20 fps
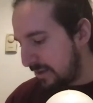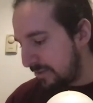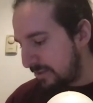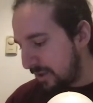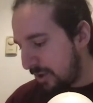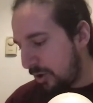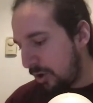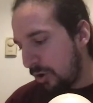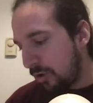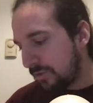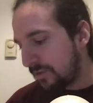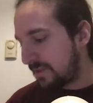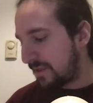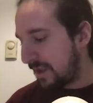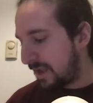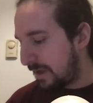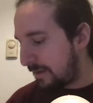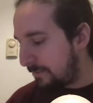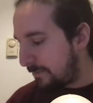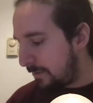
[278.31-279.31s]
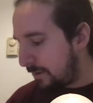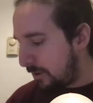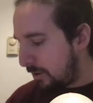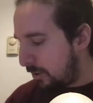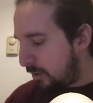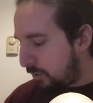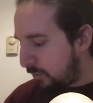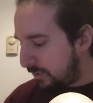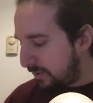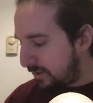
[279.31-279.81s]
Not all the time,
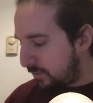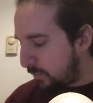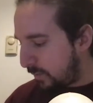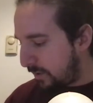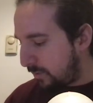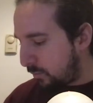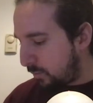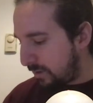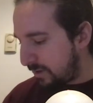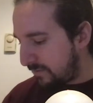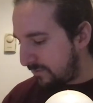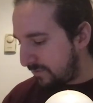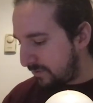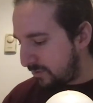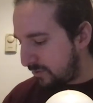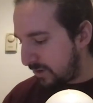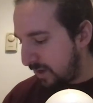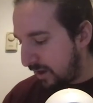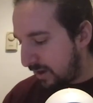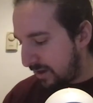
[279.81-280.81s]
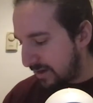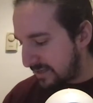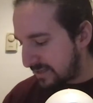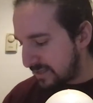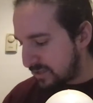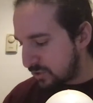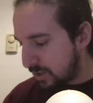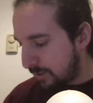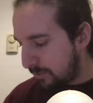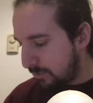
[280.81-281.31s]
only when one of their young is
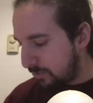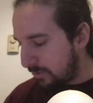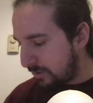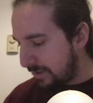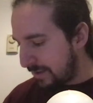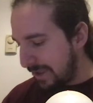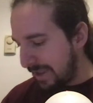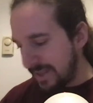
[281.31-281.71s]
in trouble.